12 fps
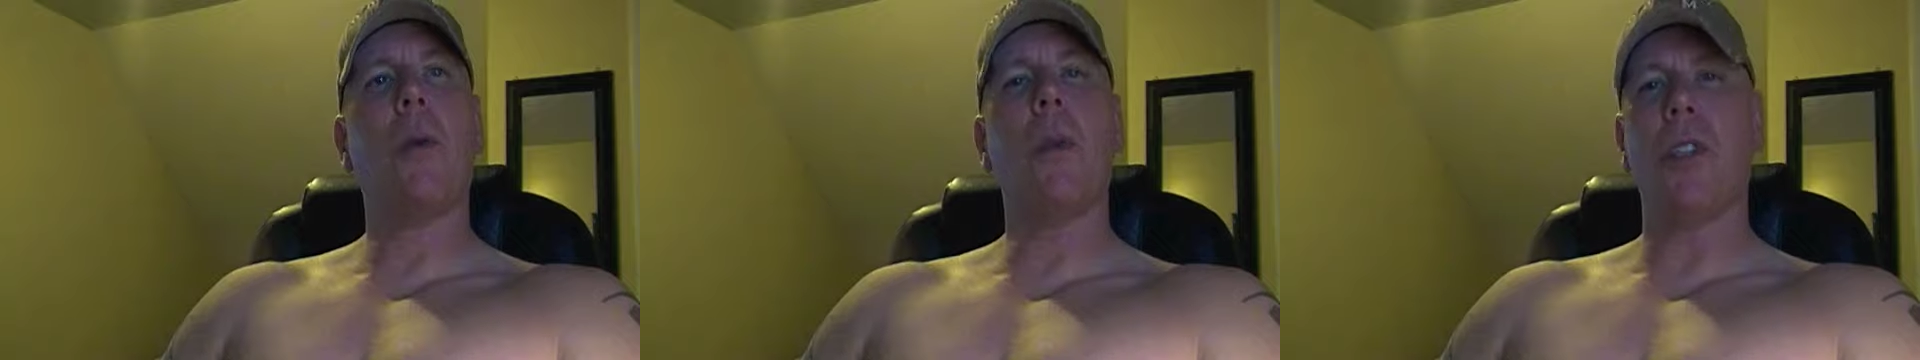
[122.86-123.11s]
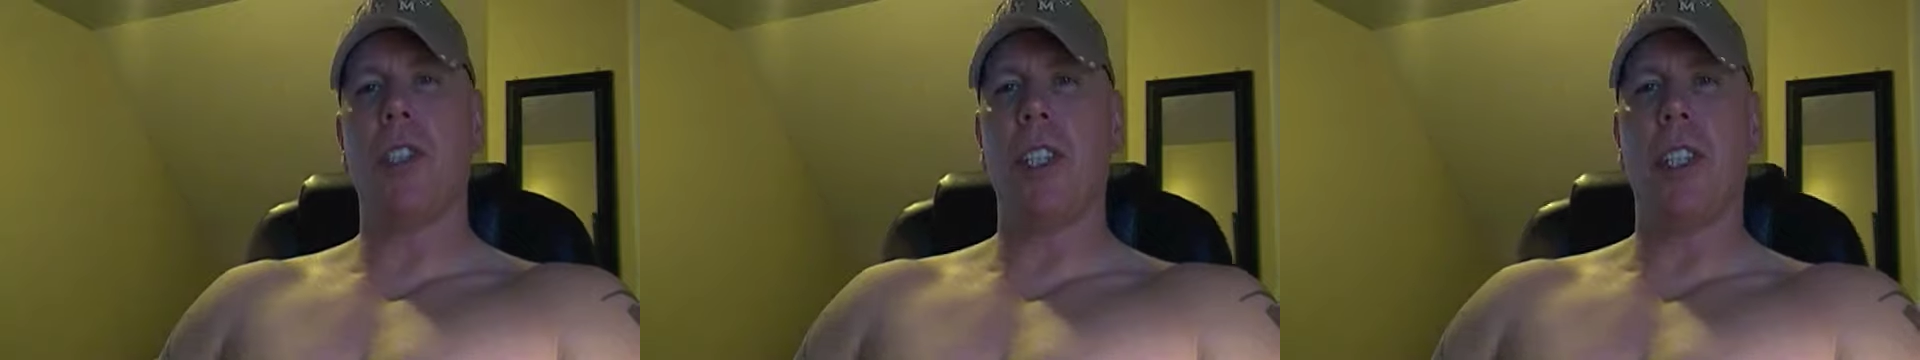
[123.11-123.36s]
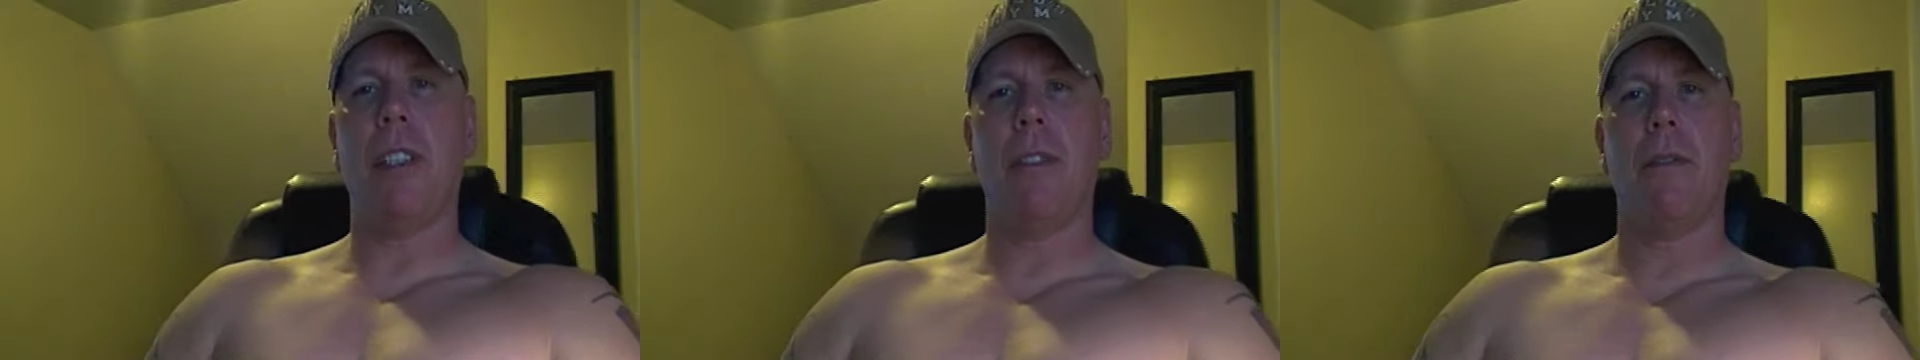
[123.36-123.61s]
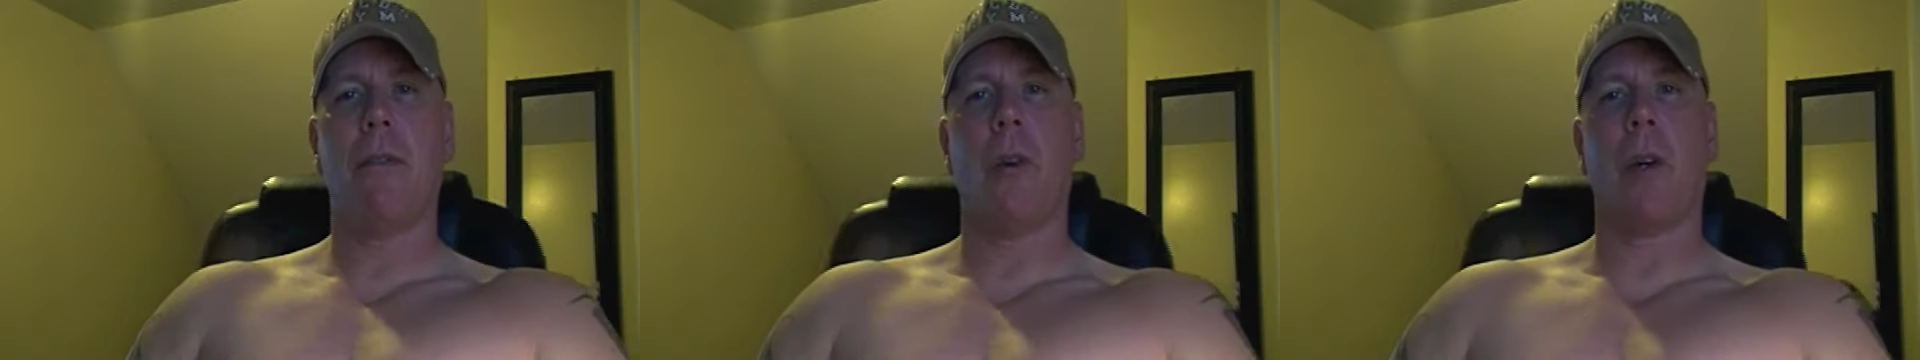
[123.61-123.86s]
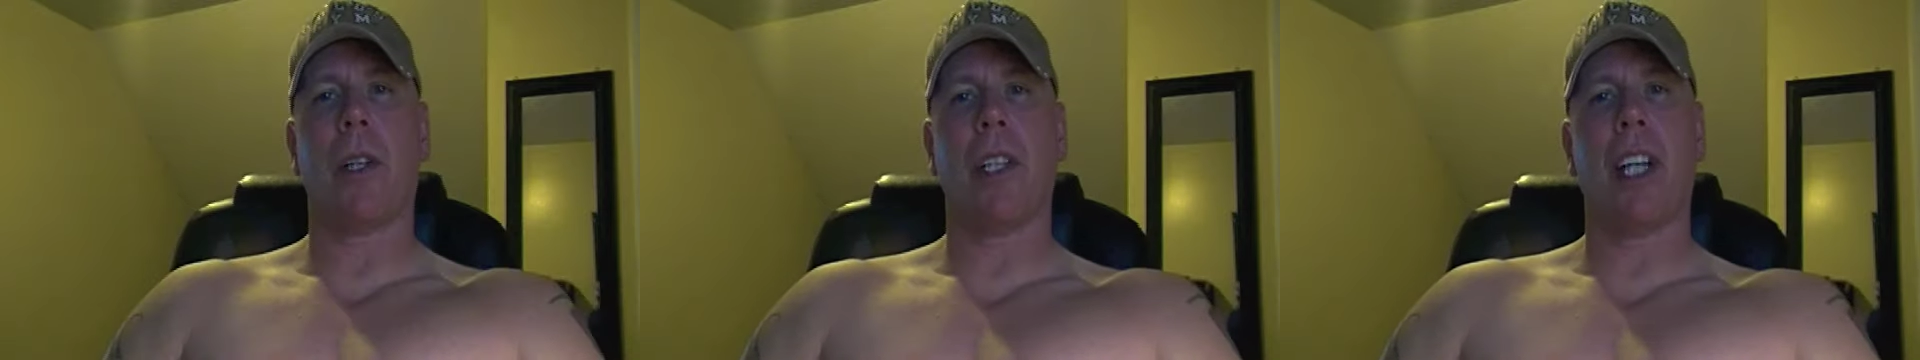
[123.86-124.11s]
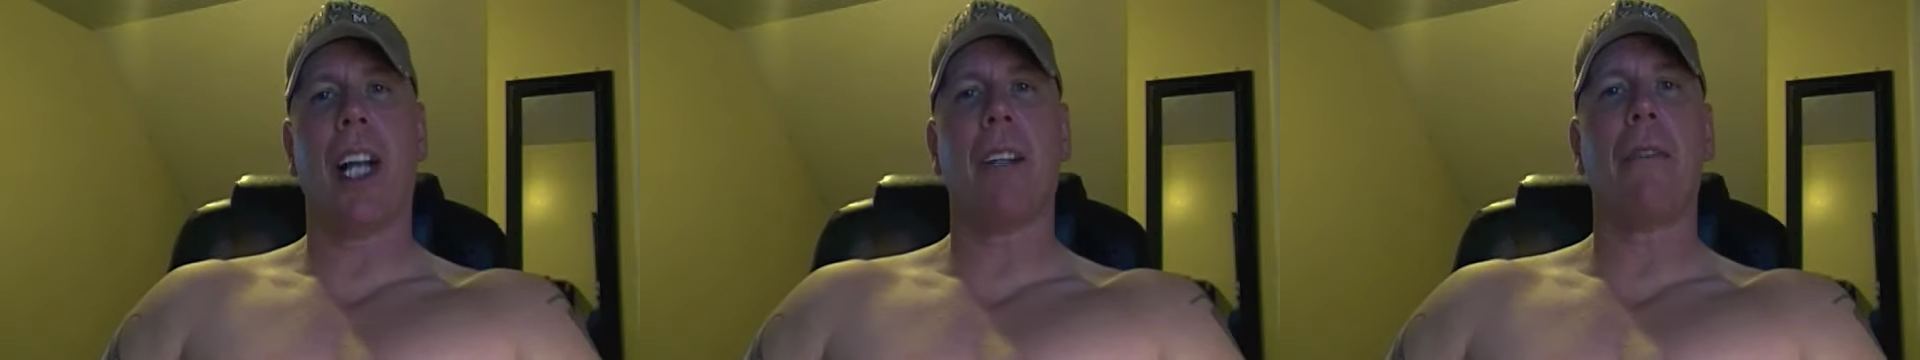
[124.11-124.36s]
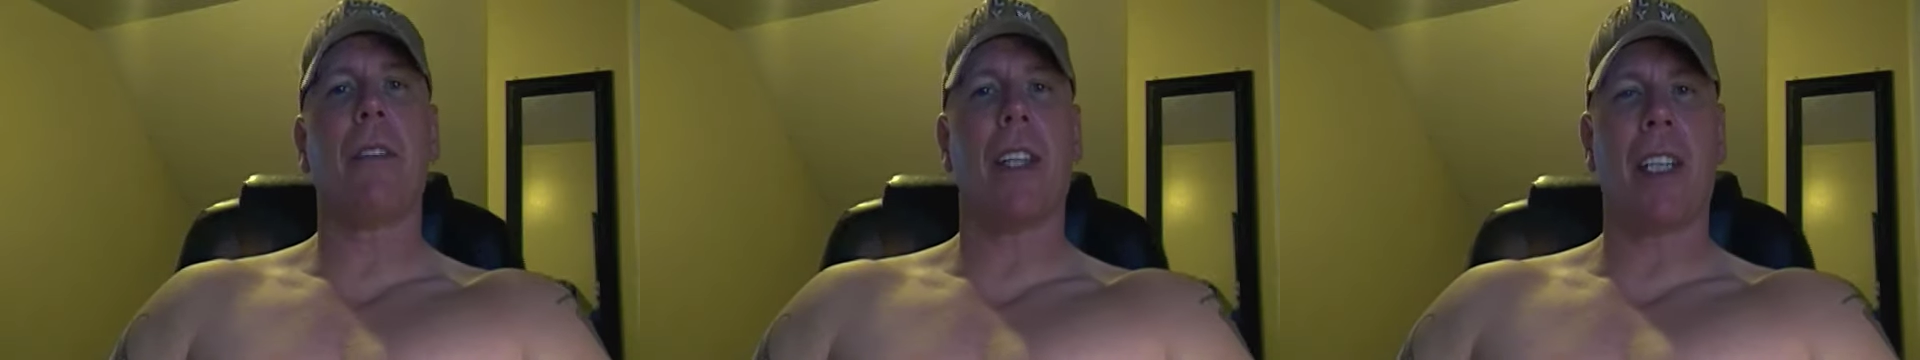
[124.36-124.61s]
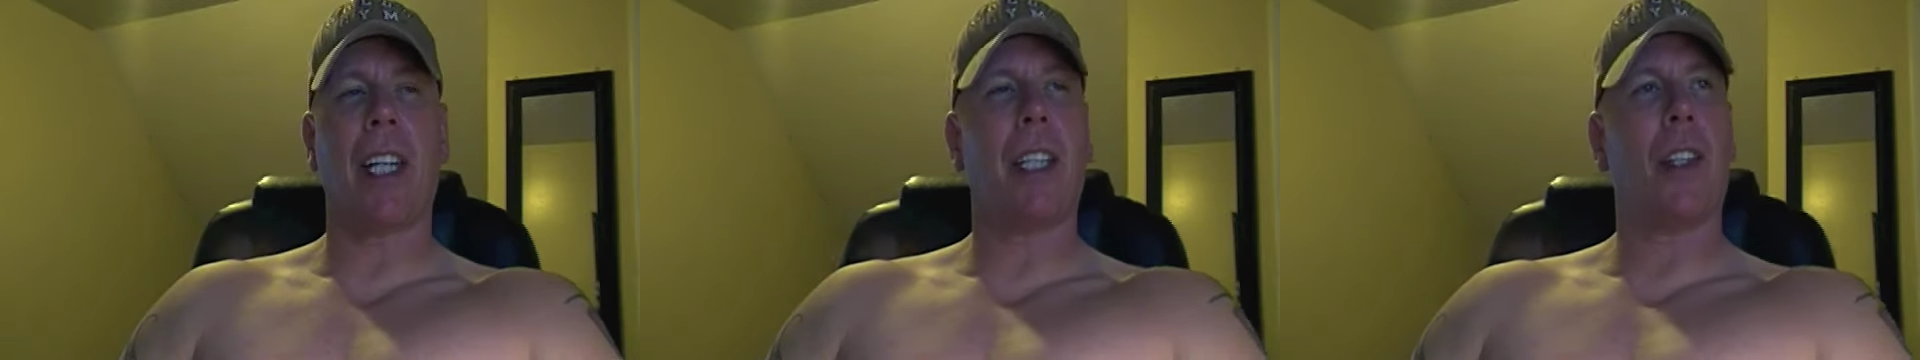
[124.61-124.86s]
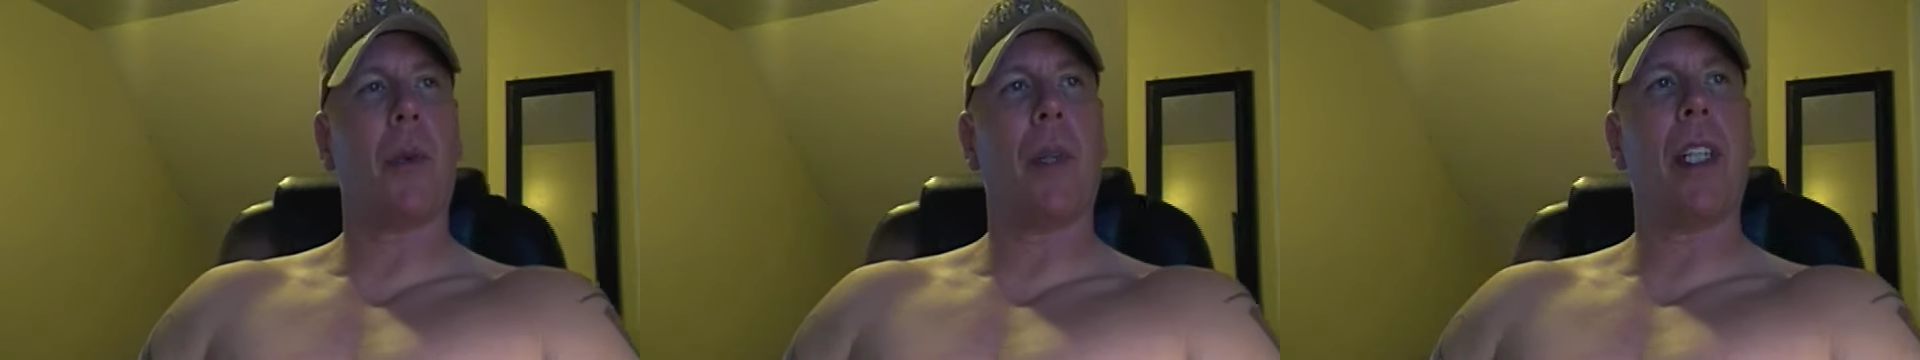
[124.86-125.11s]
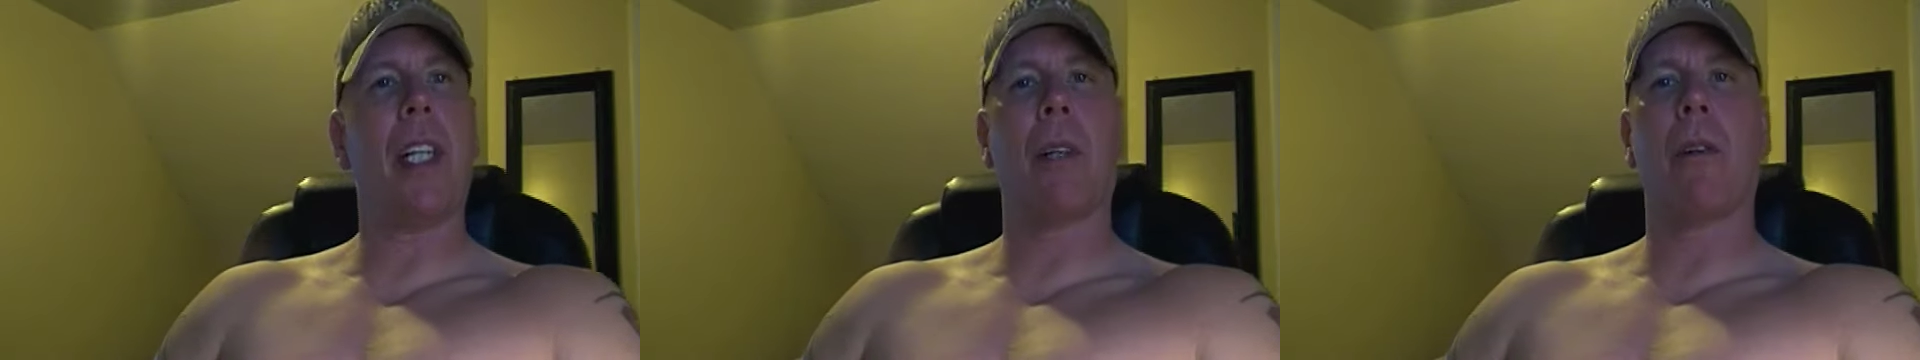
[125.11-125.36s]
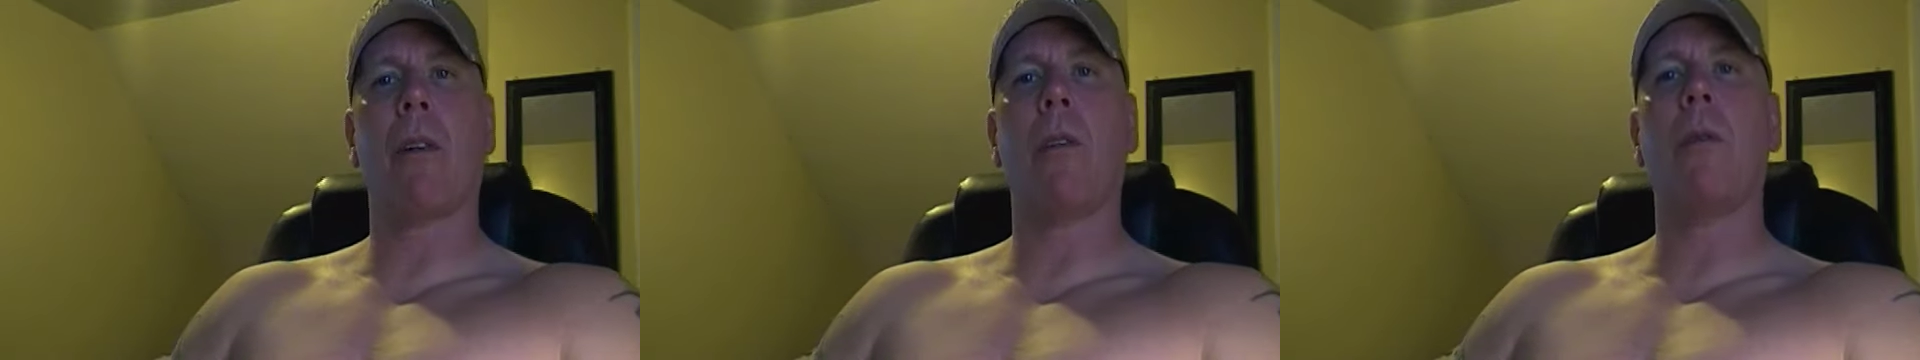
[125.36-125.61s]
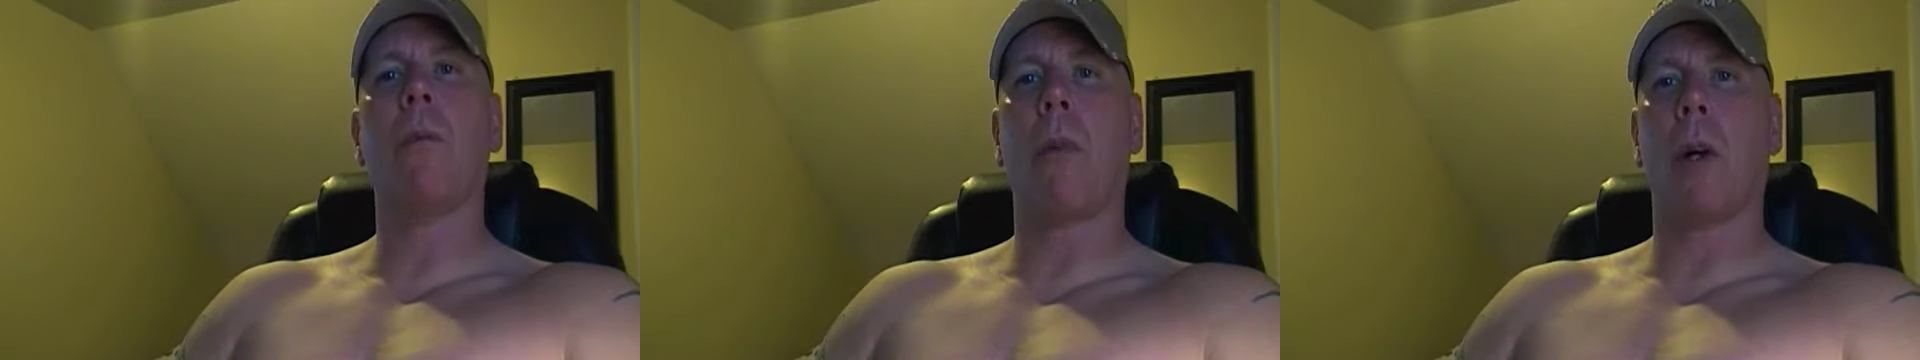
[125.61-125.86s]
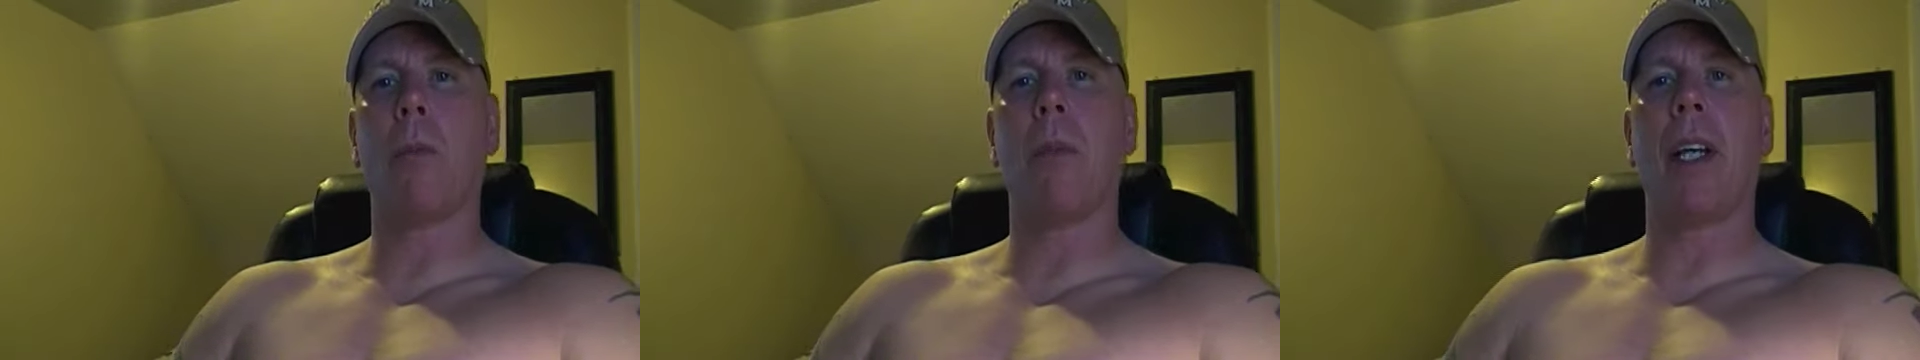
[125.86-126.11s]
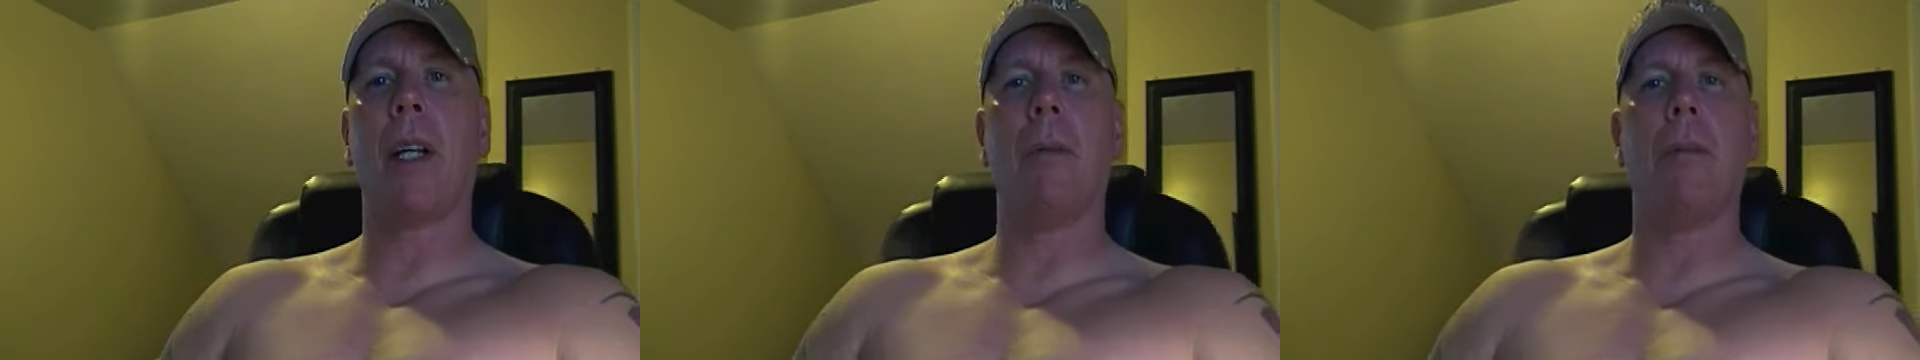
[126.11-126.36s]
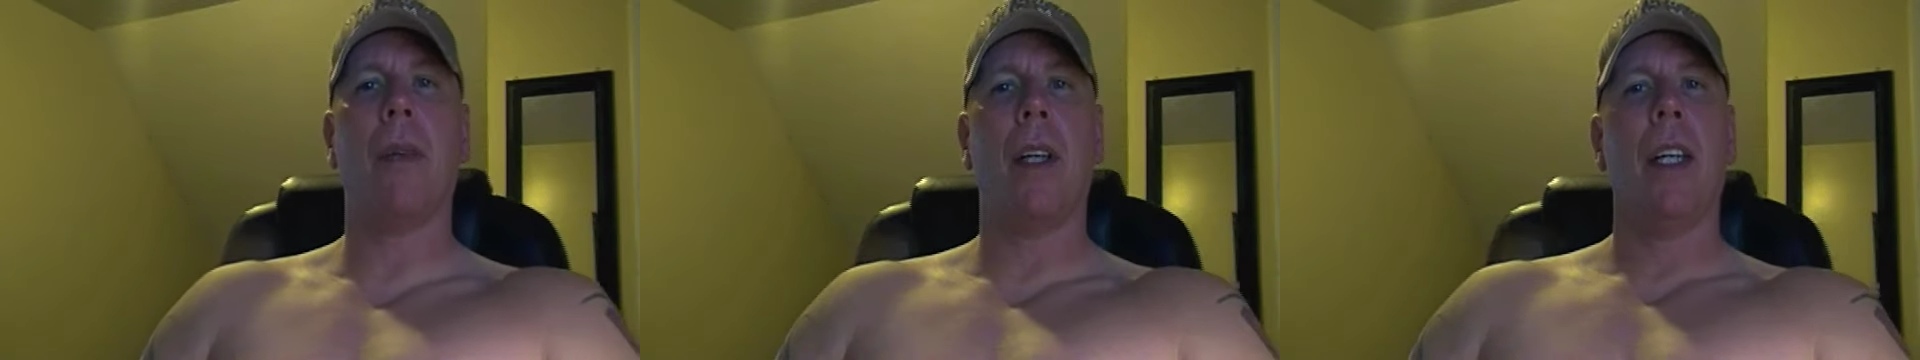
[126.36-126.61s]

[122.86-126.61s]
a eulogy for United Flight 93 hero, Mark Bingham.